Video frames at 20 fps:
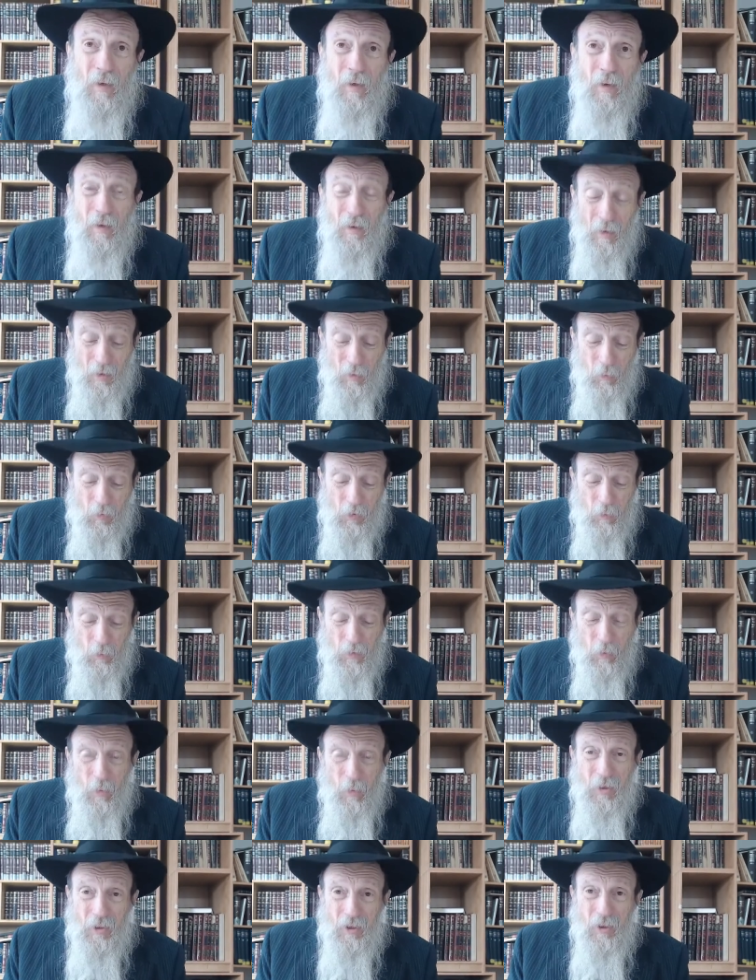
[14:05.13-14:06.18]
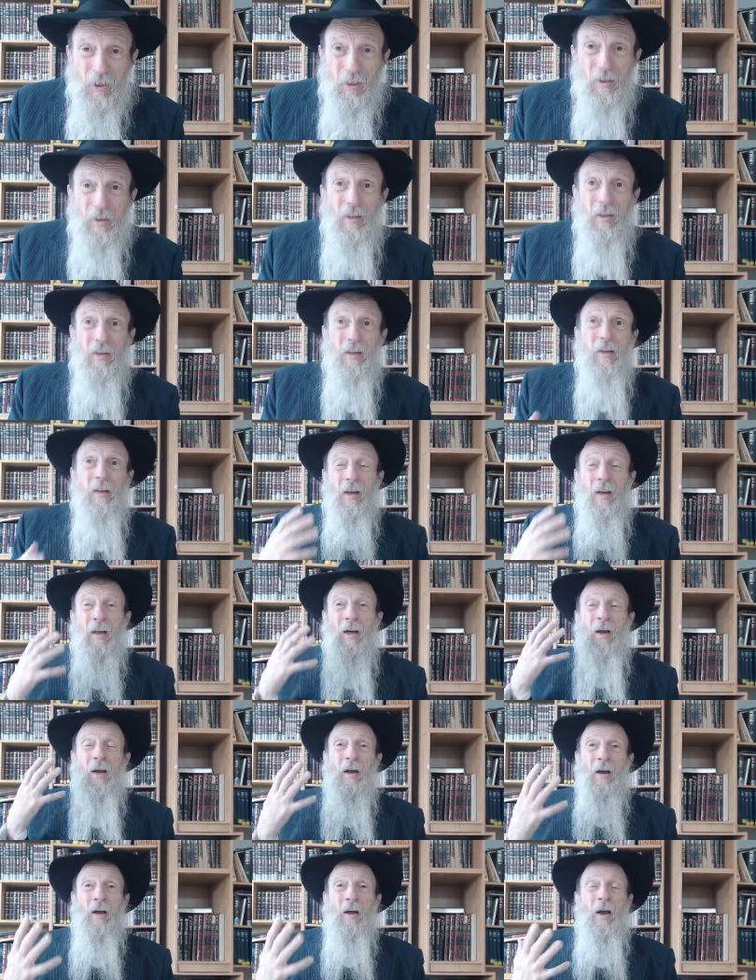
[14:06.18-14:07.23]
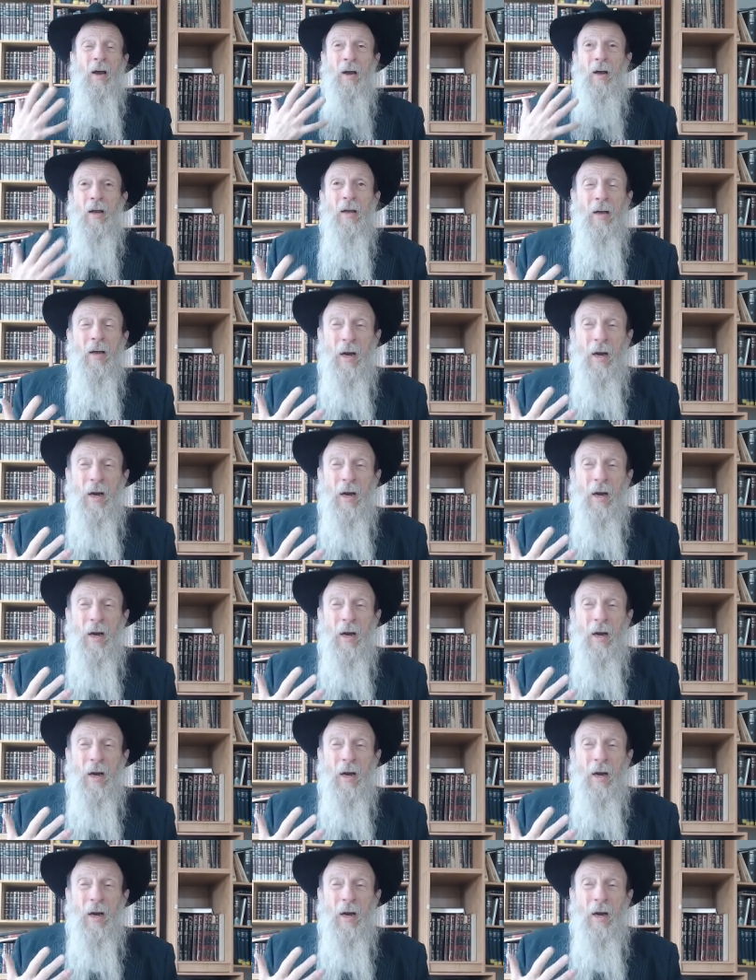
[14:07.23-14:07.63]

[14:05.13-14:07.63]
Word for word: He was requesting that uh, uh,